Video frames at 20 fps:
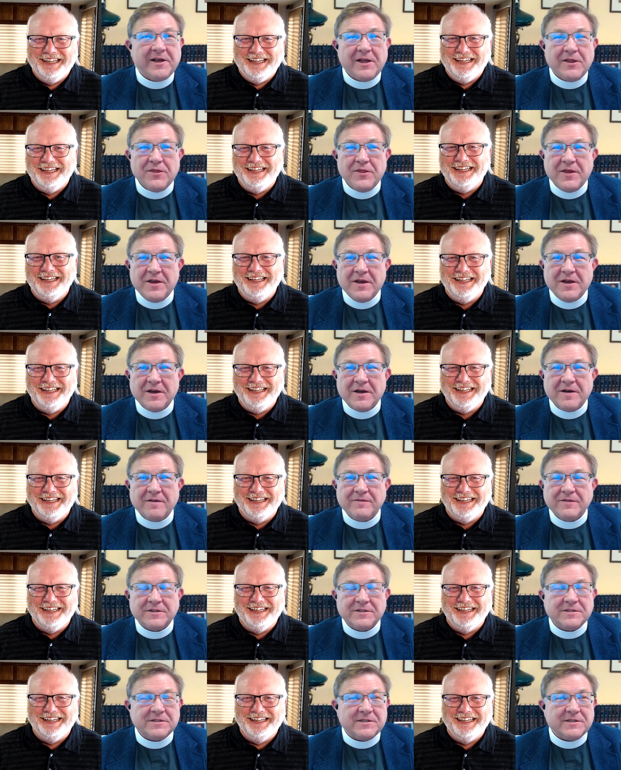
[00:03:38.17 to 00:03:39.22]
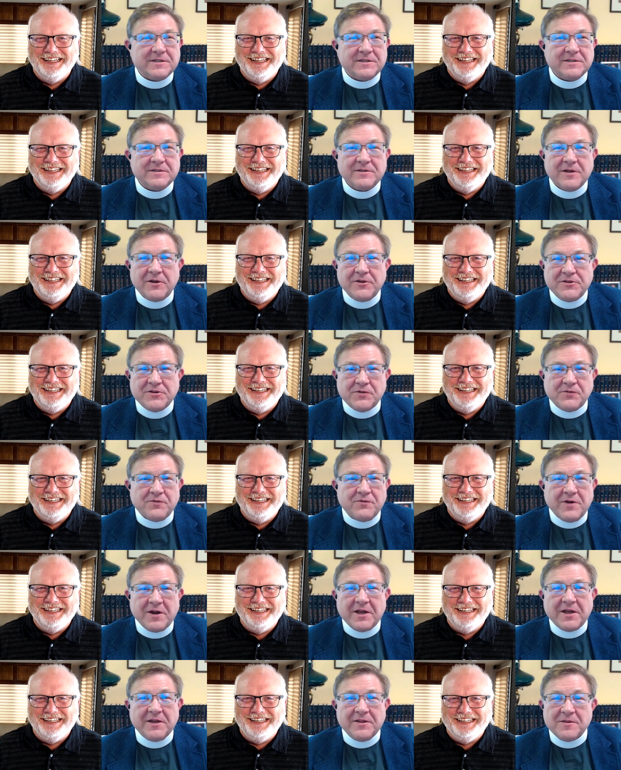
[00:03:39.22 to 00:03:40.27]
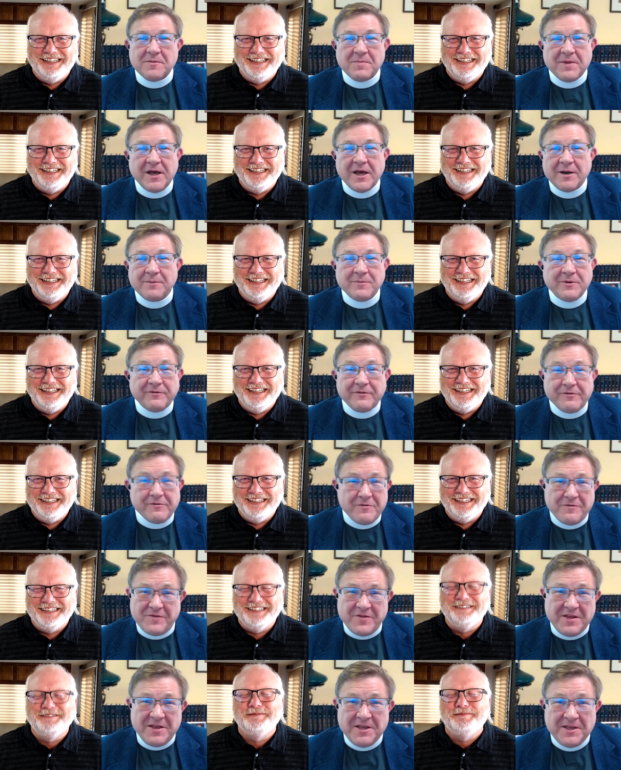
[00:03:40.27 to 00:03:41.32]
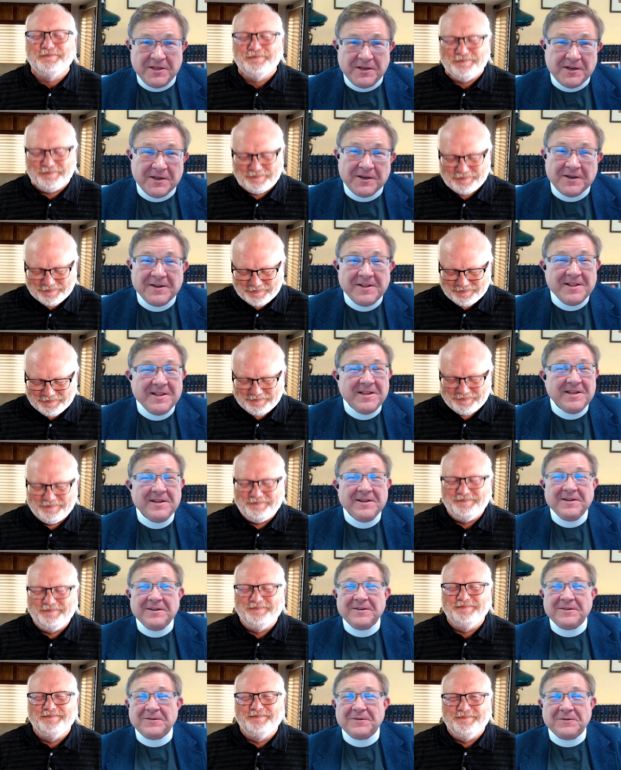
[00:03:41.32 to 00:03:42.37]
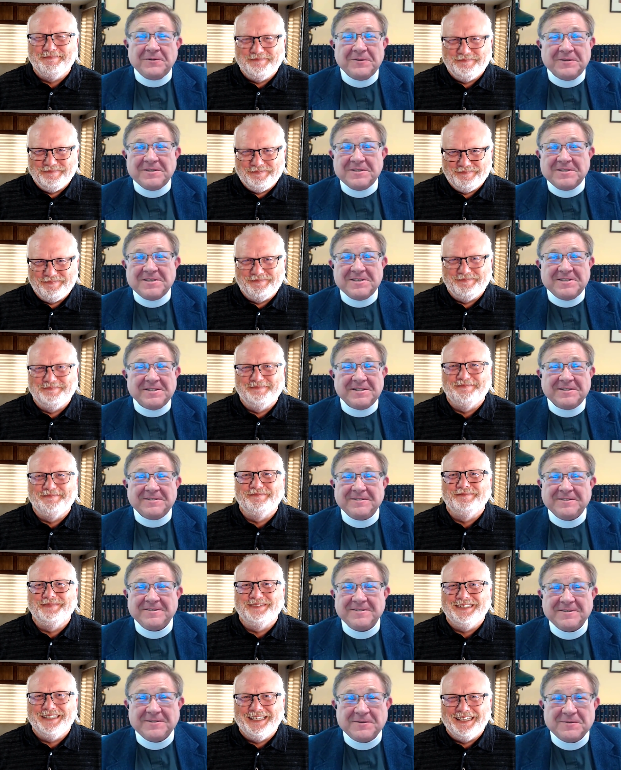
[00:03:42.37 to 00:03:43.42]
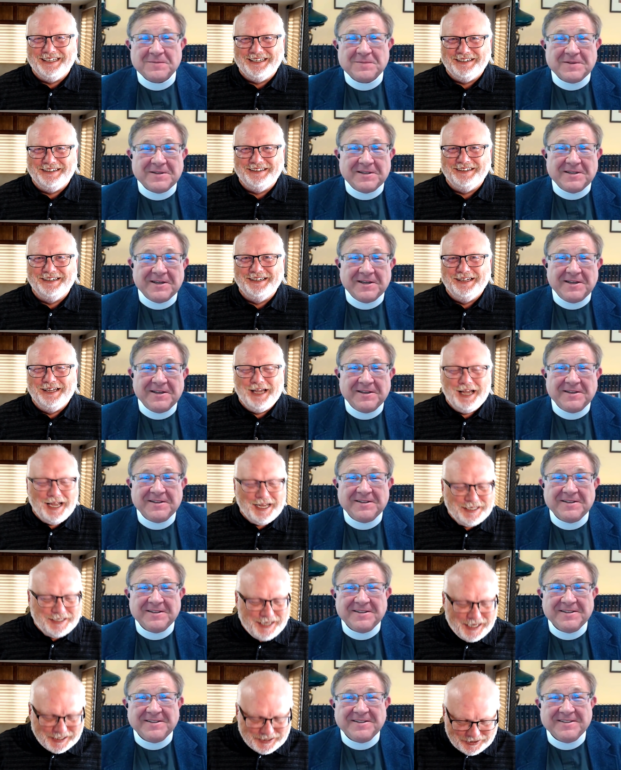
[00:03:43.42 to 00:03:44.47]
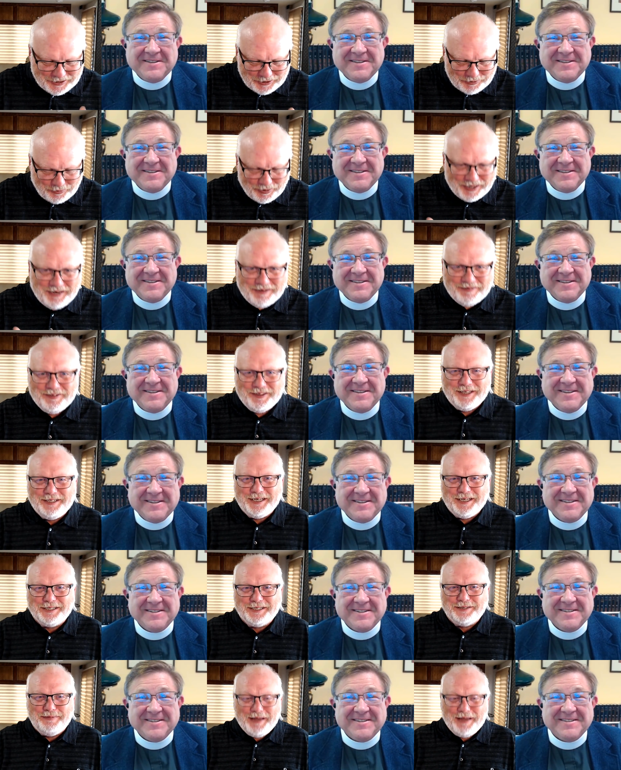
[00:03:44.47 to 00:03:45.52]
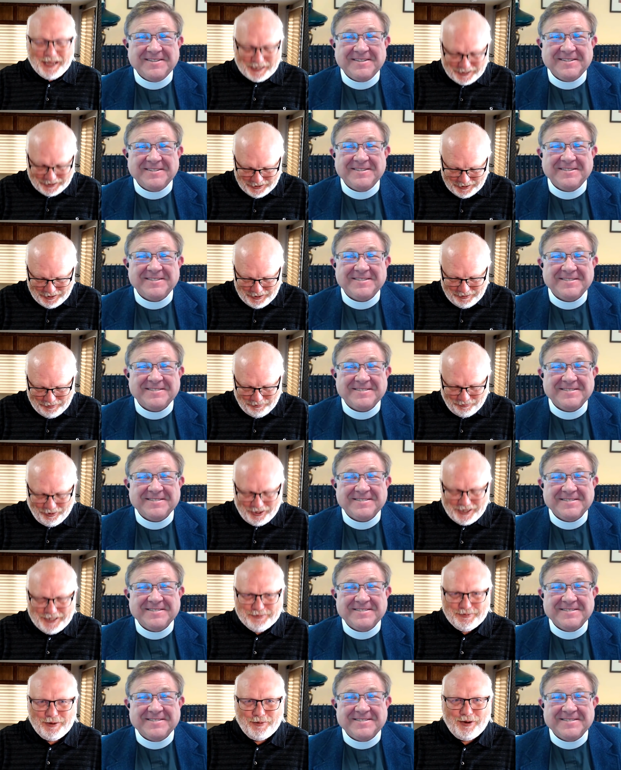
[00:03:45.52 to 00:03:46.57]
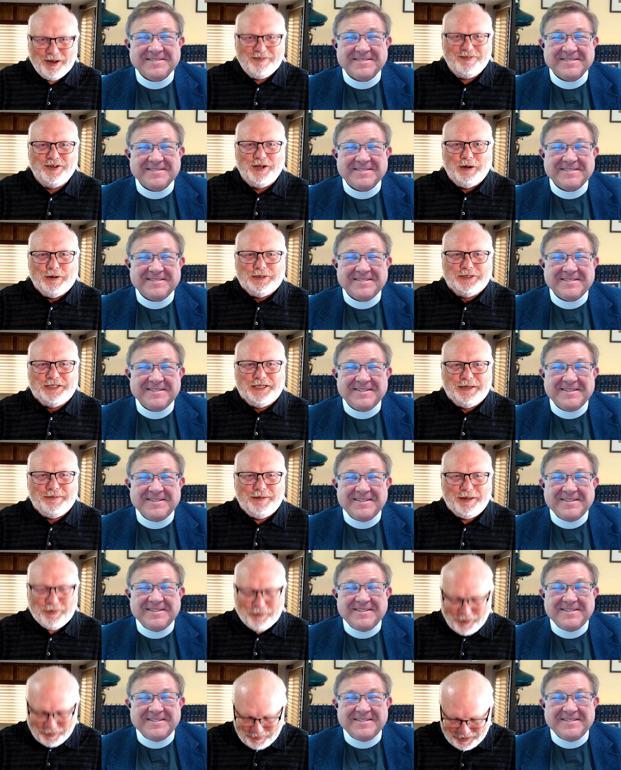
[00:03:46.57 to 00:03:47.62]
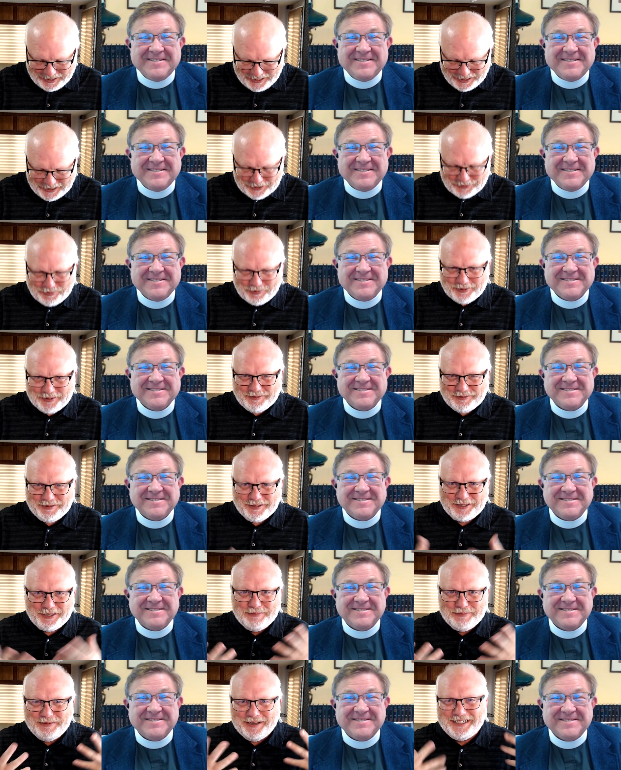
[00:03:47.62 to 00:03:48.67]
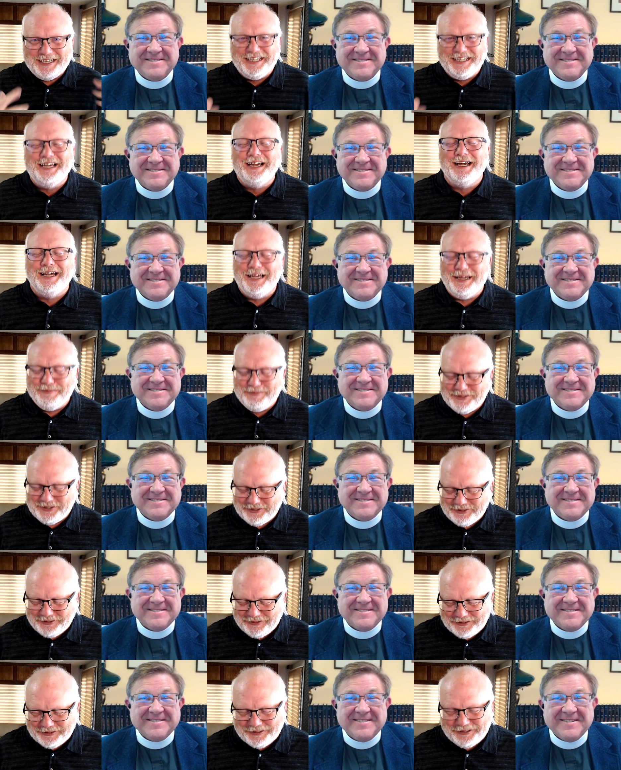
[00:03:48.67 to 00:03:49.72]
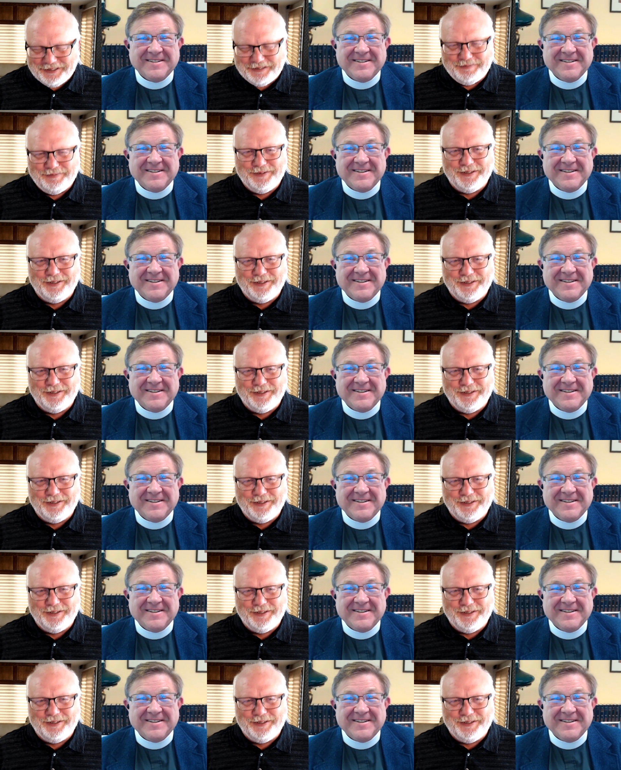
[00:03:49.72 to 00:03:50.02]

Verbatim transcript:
Speaker 1: can think of is the it's a wreck at the bottom of a ravine and all this stuff. Oh, yeah. My.
Speaker 2: I texted. Why have they text back? Why is my wife ghosting me? Why my kids won't return my text? Yeah, absolutely.